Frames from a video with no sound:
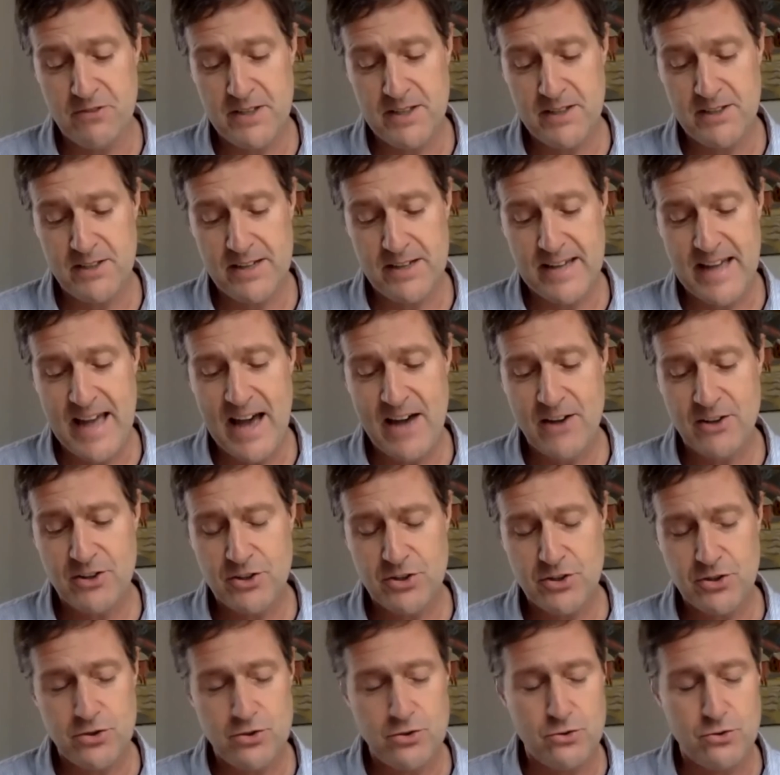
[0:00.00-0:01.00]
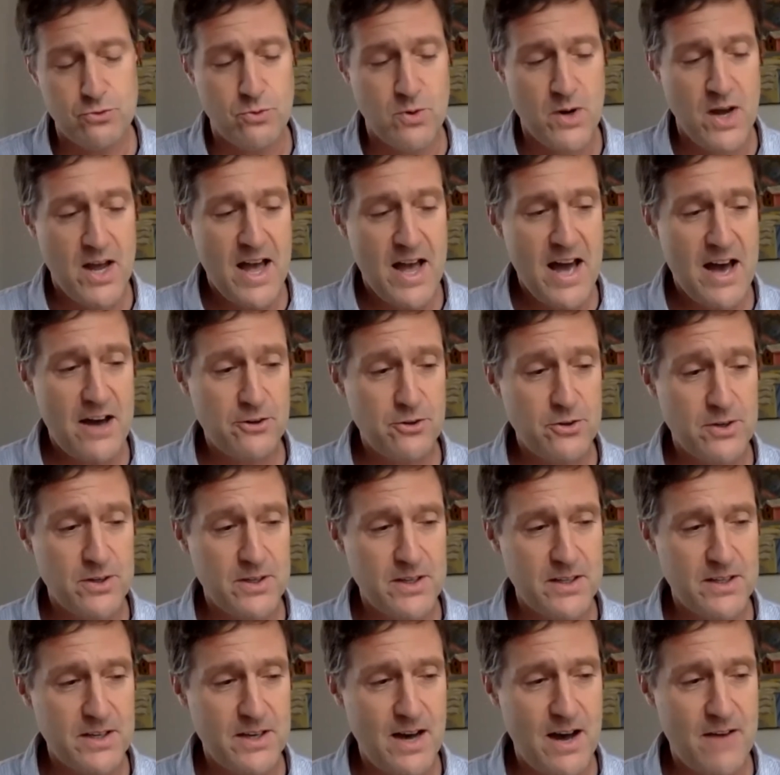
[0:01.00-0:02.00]
like
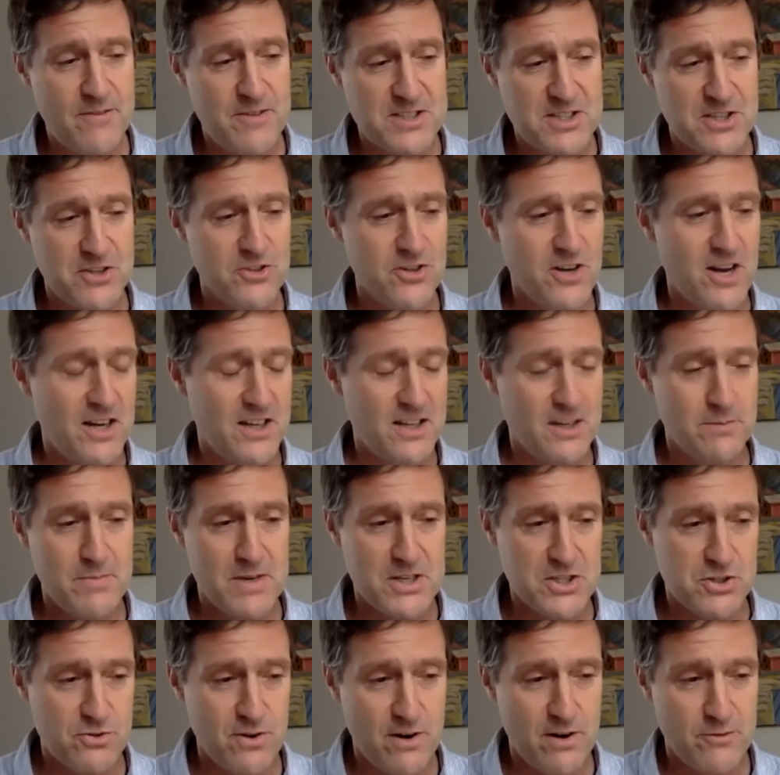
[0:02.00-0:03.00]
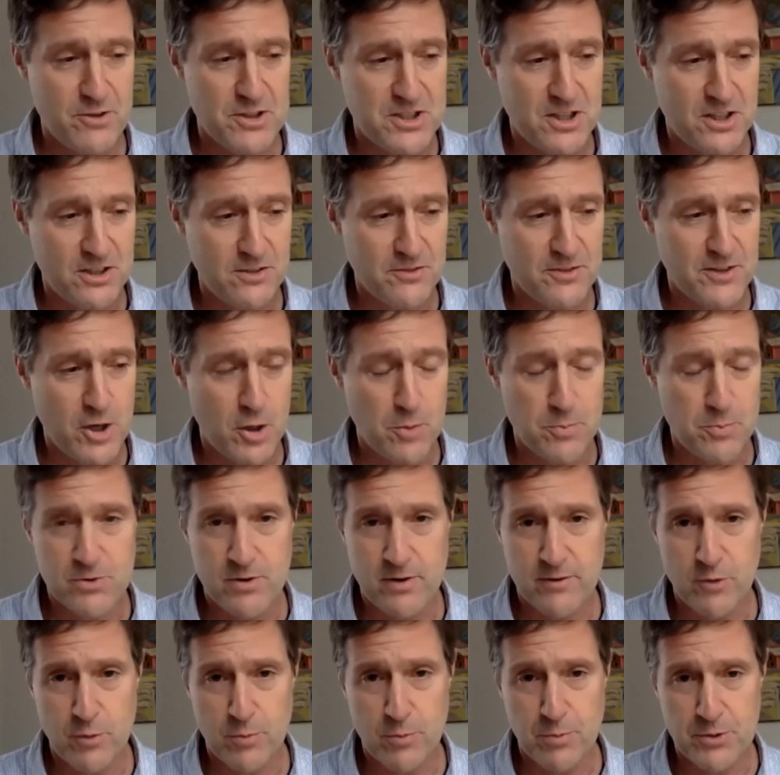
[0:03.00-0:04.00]
obviously you're not going to measure every ton of kelp you
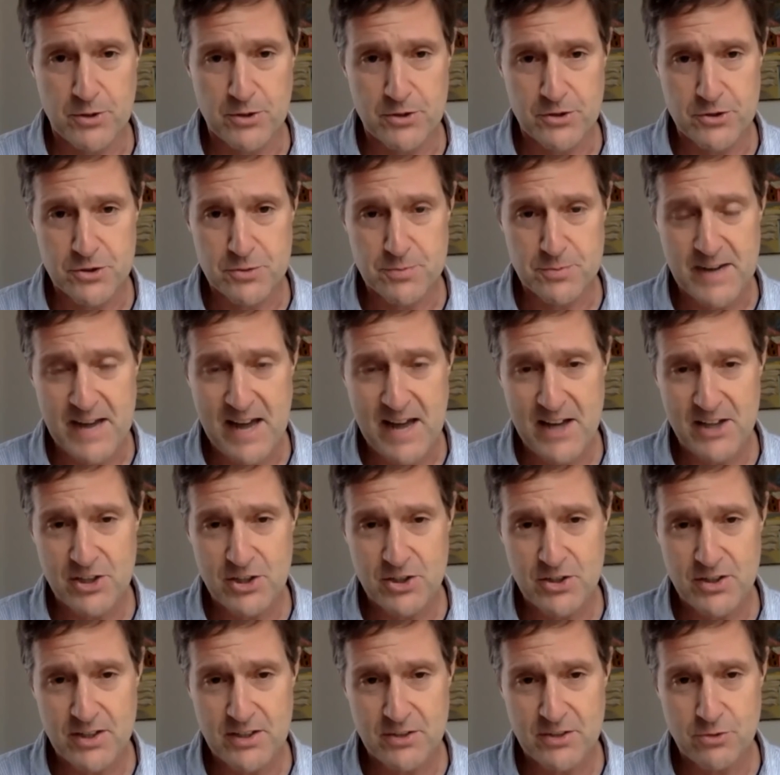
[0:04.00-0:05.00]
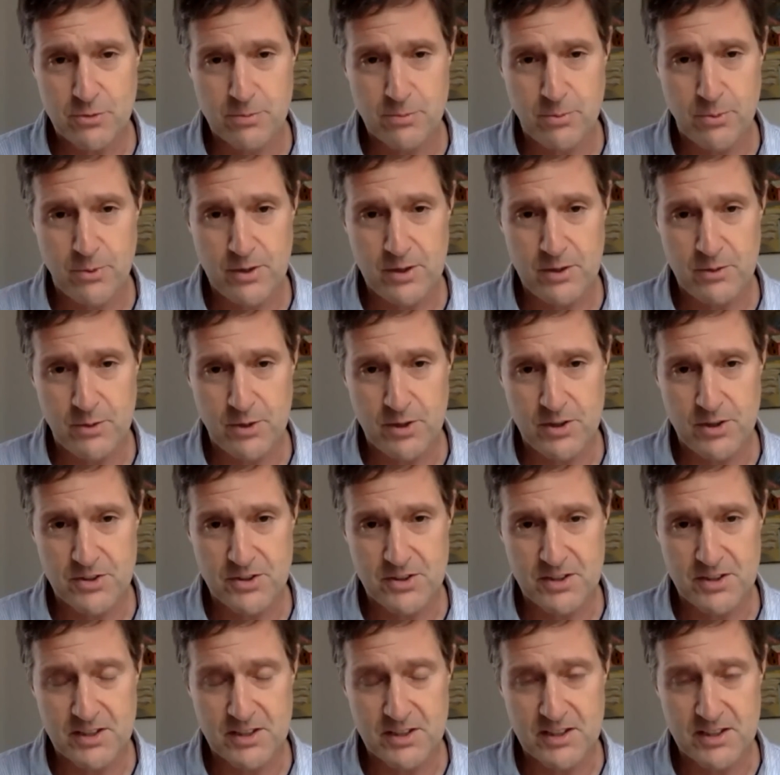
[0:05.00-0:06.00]
ever produce, but how do you get to a point where you
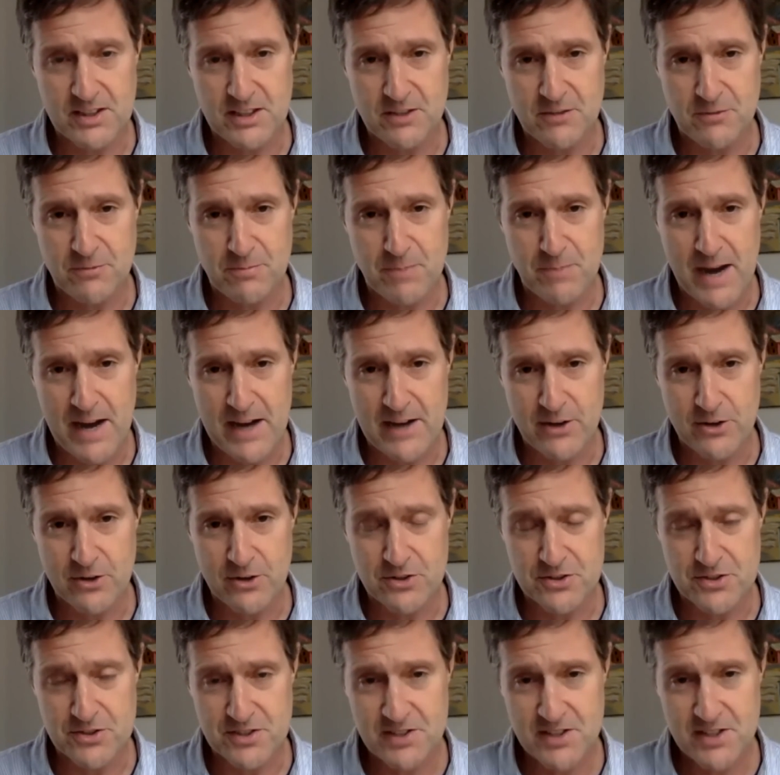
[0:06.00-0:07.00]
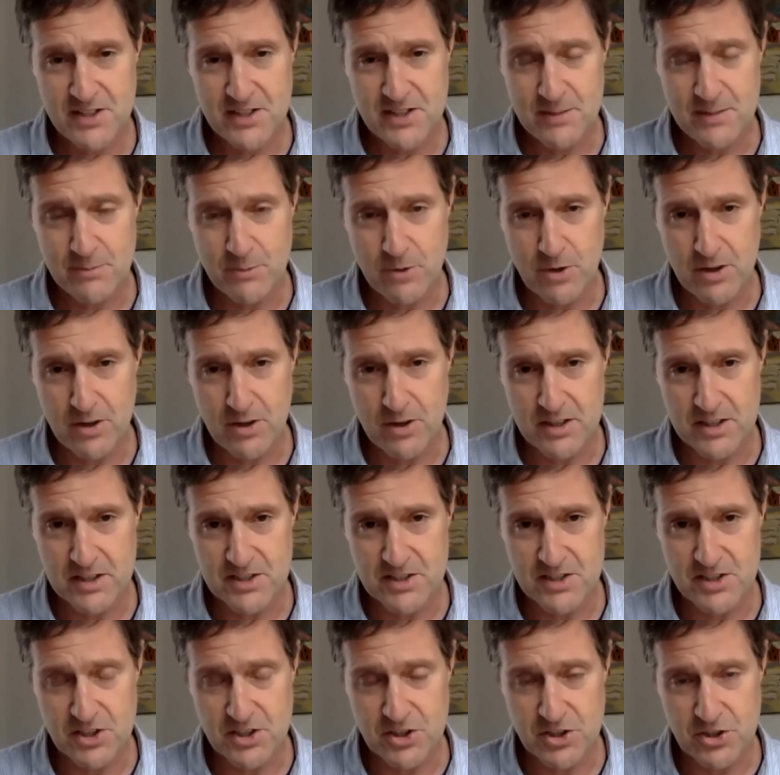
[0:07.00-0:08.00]
can give buyers and
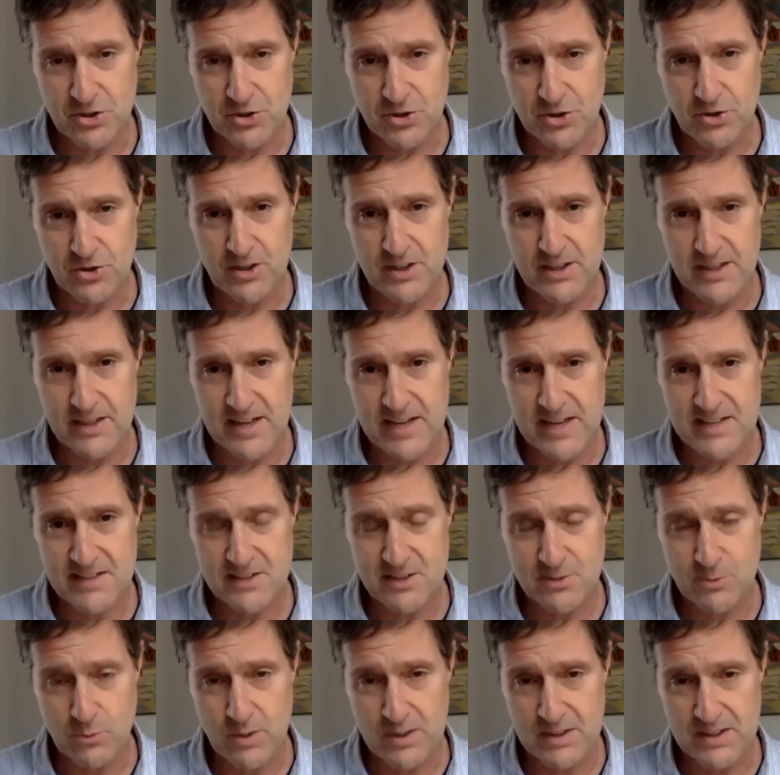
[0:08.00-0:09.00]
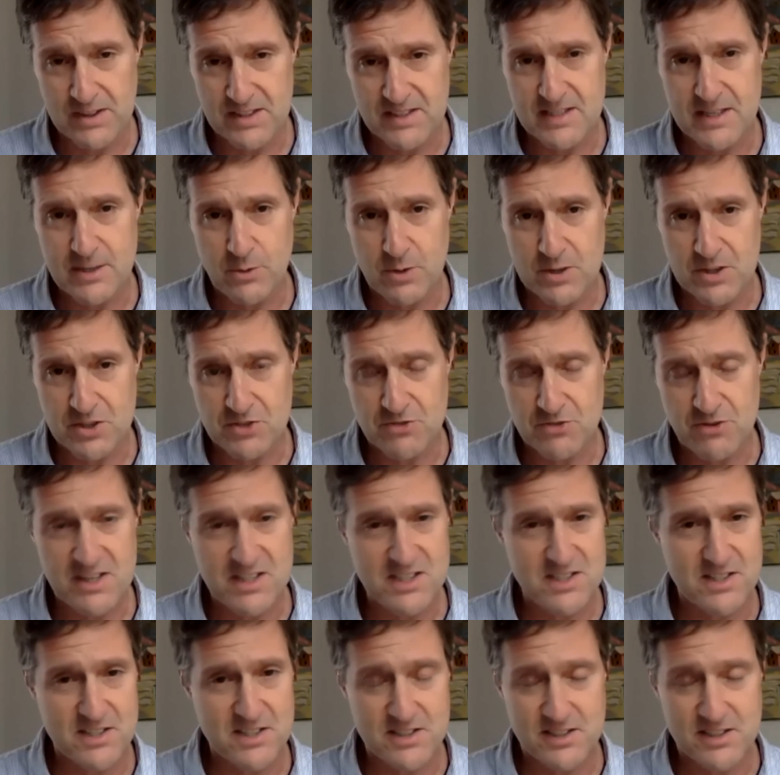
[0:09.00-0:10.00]
market security as to what the
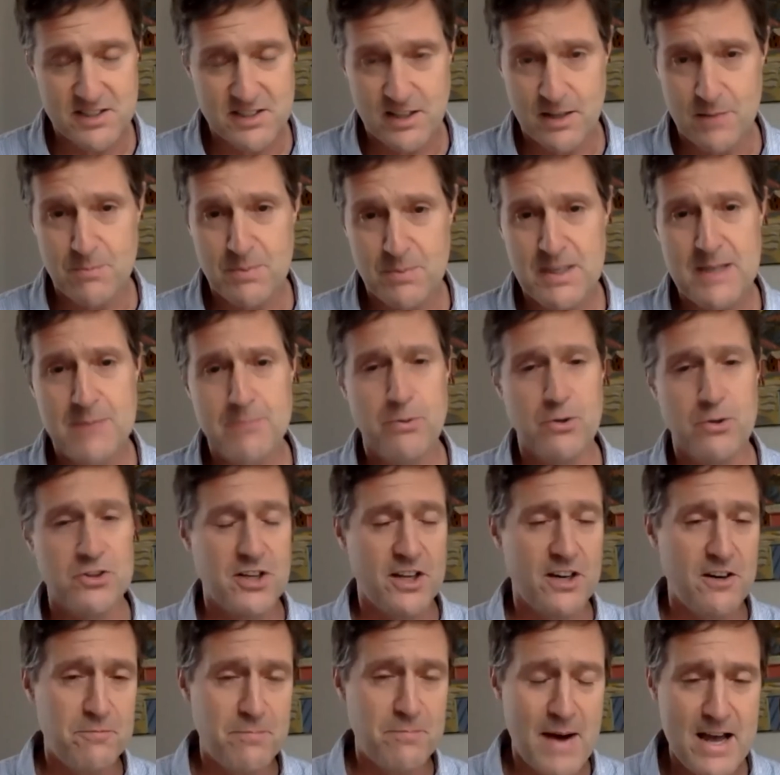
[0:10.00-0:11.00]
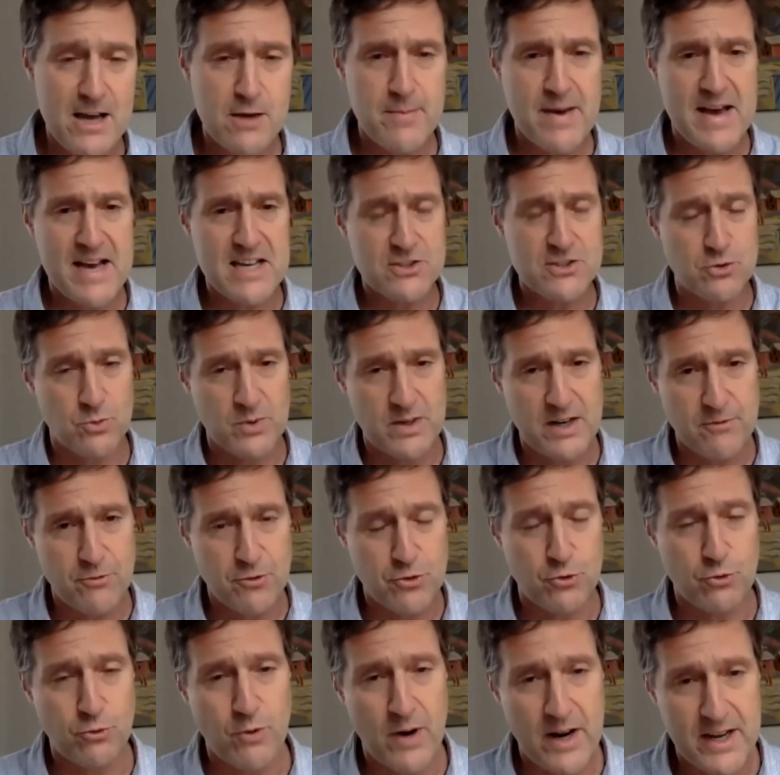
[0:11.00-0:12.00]
sequestration is going to be per ton of biomass or whatever
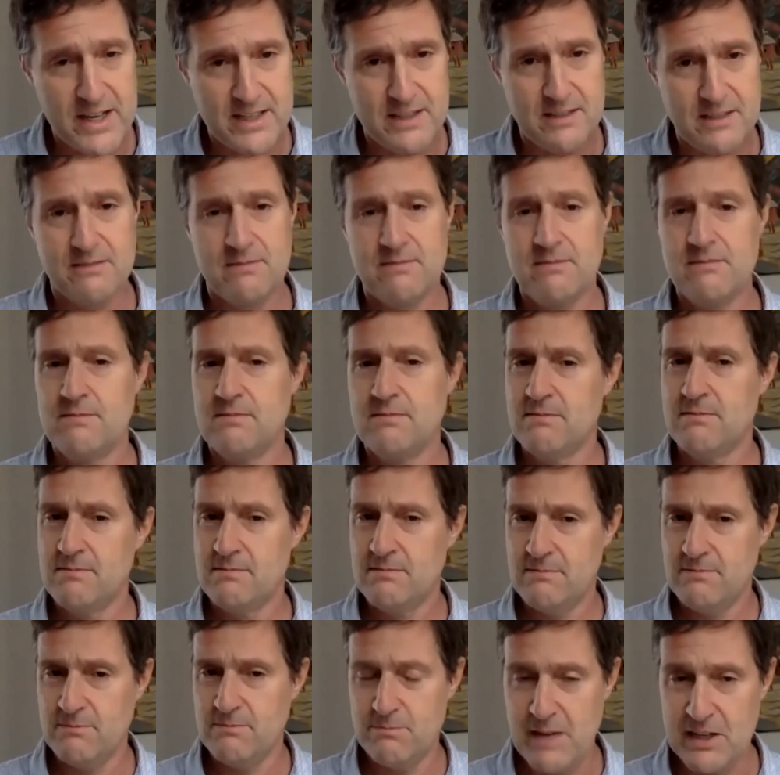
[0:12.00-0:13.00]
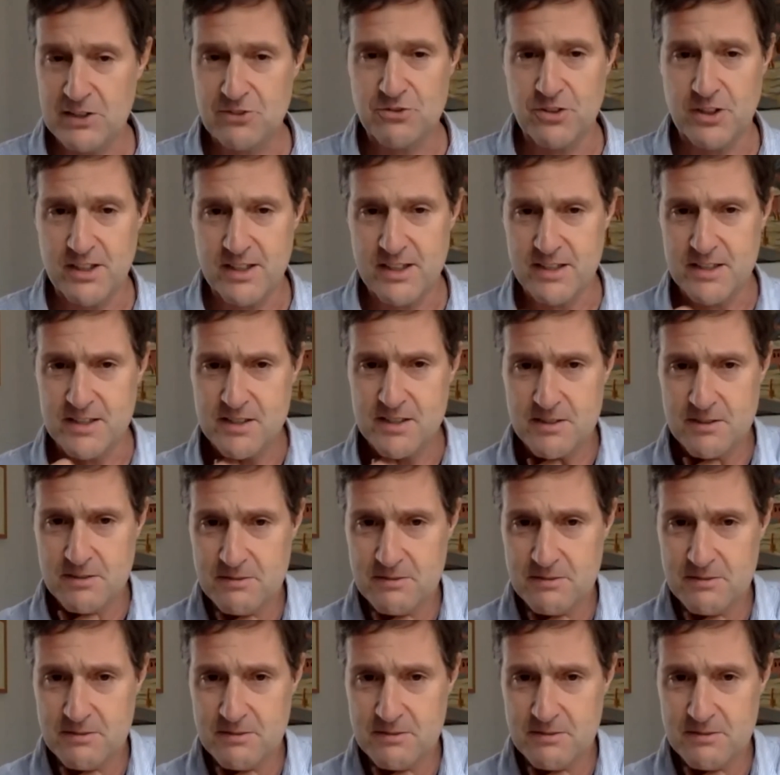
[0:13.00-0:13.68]
the right metric is?